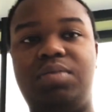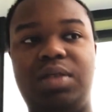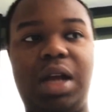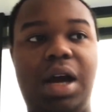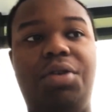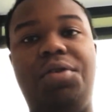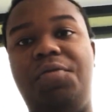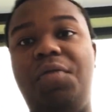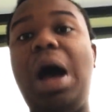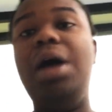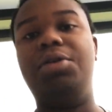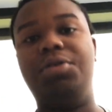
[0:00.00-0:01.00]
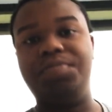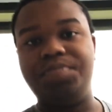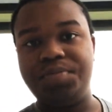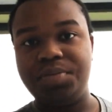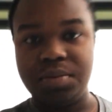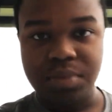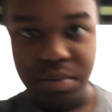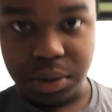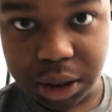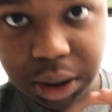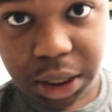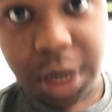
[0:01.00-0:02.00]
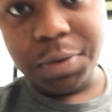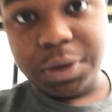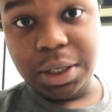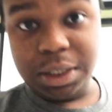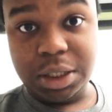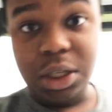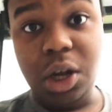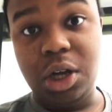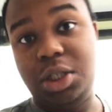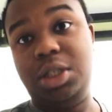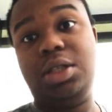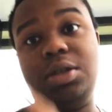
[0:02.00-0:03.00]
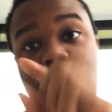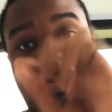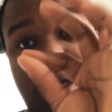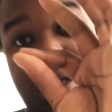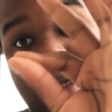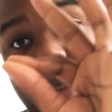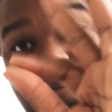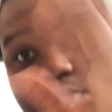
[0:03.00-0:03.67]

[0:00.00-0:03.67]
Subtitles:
Download the file, but never install. It just goes like this,